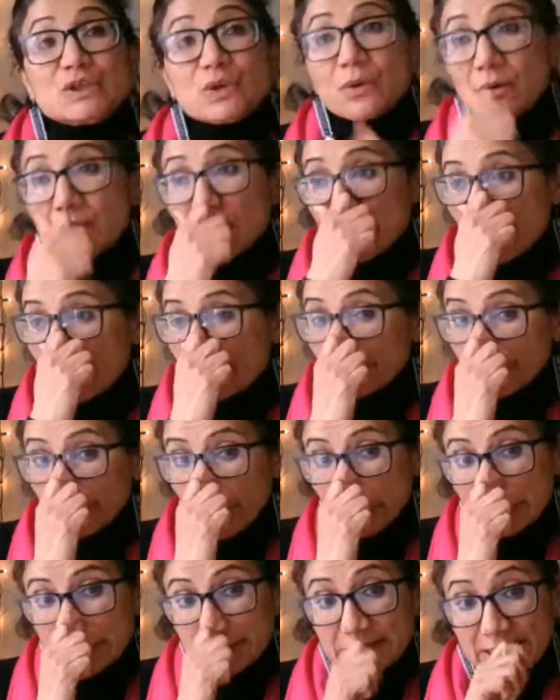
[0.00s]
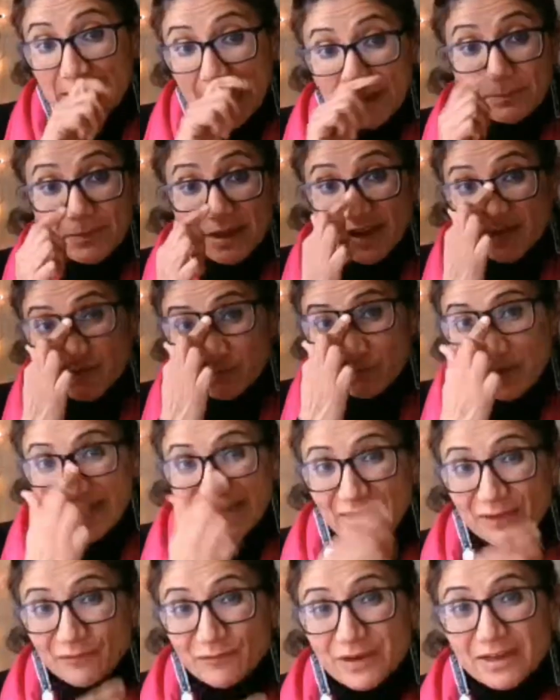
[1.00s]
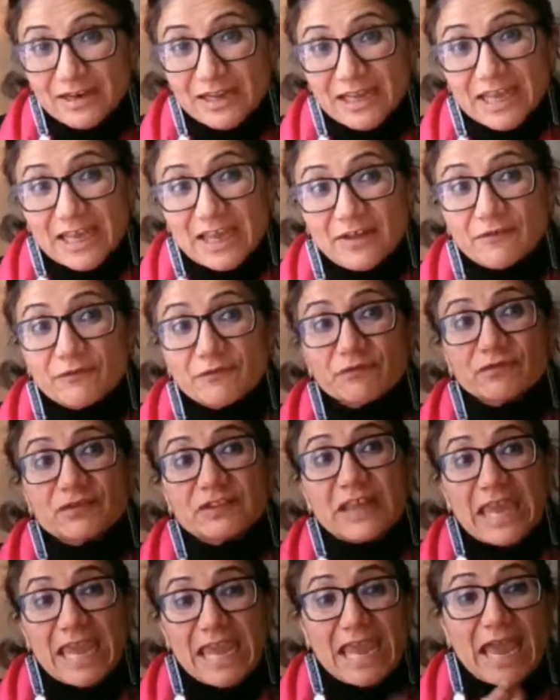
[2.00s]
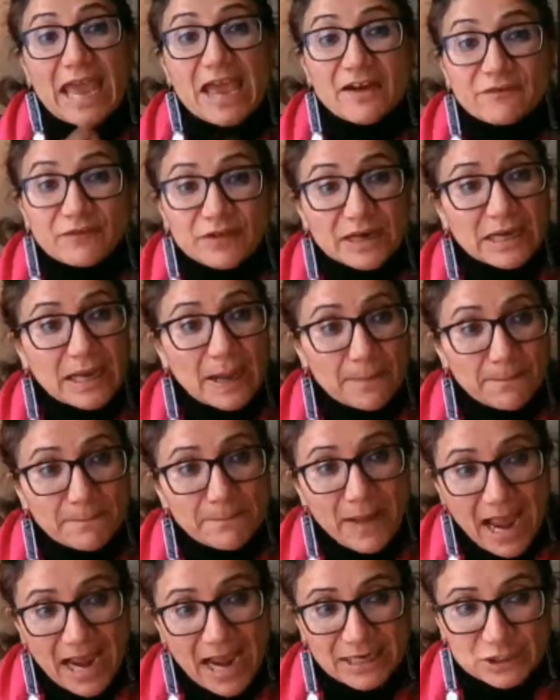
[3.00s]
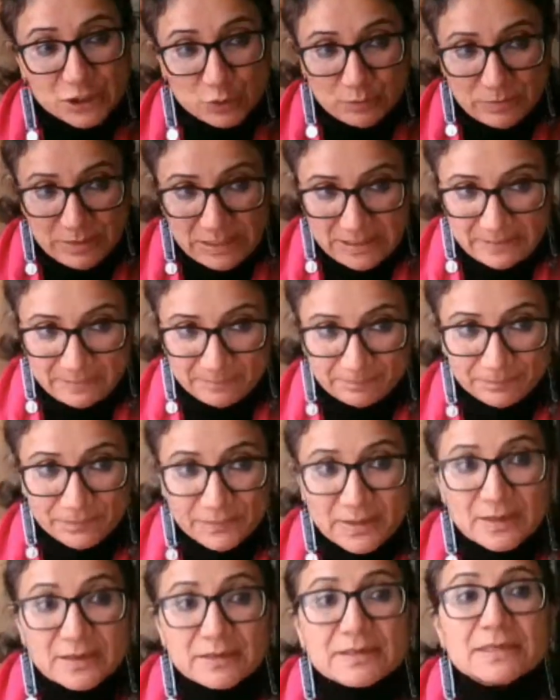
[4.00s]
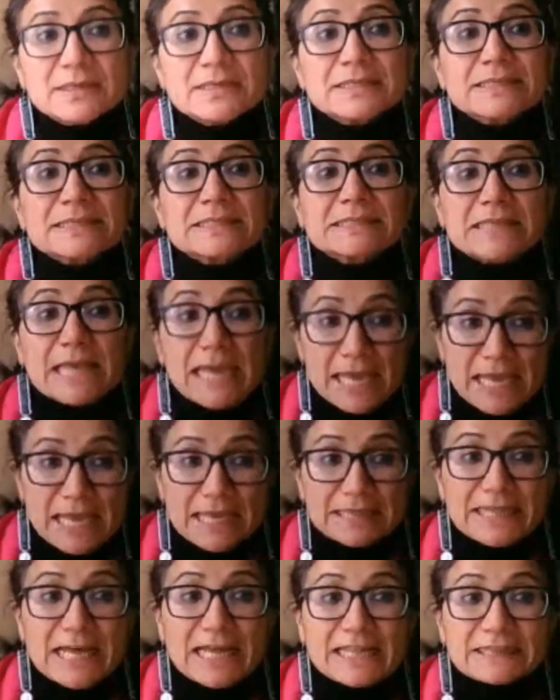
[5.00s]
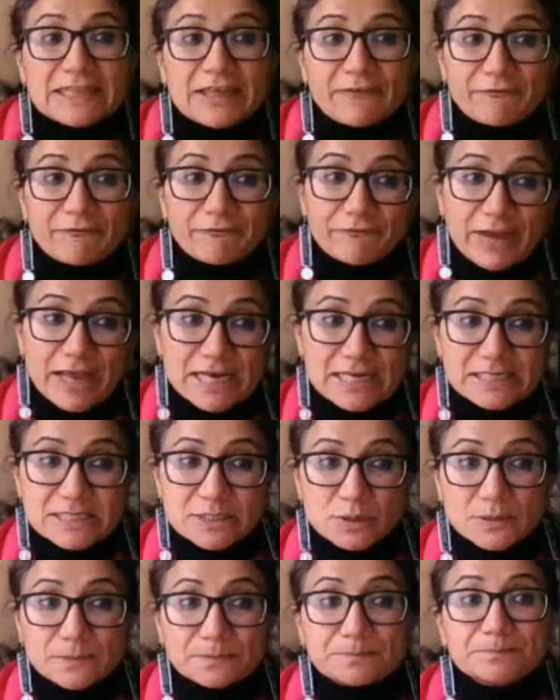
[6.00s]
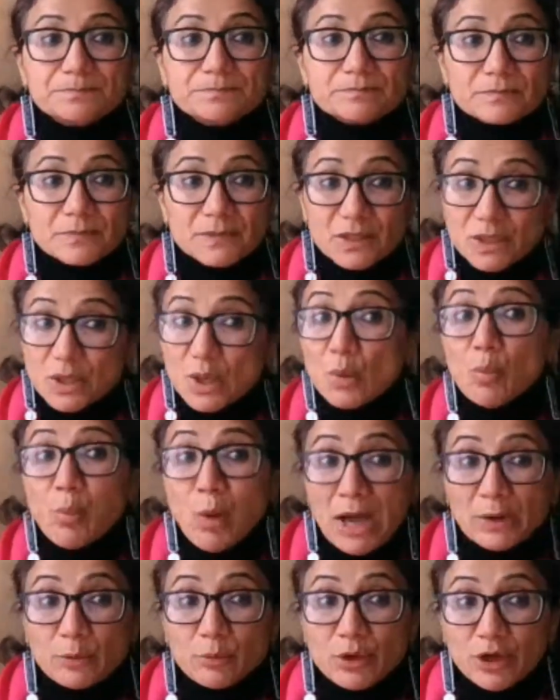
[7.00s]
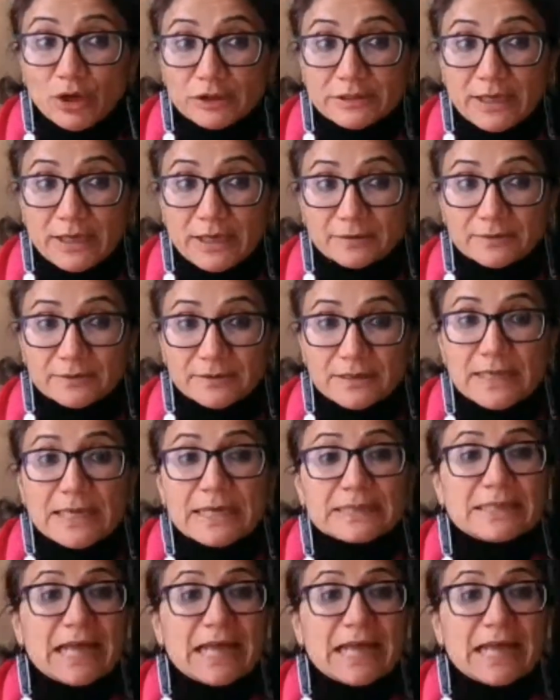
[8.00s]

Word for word: So, for uh-huh. them, whenever, if they ever come back to me, hmm. that they felt one way or the other,